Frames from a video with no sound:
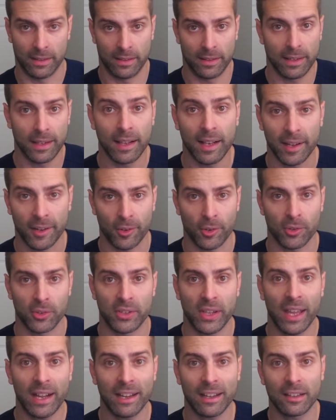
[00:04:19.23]
in clinical
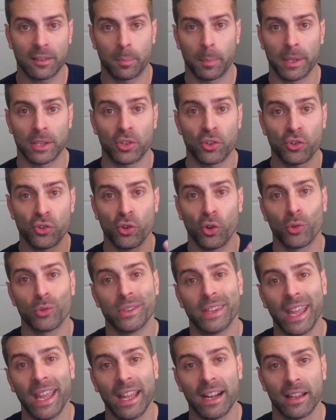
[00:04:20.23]
settings, but there's no
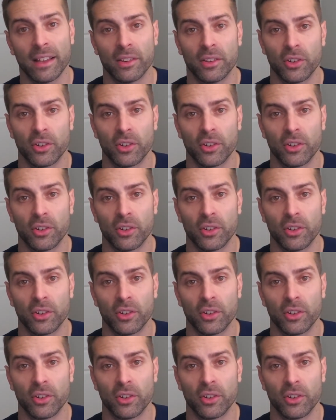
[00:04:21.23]
data,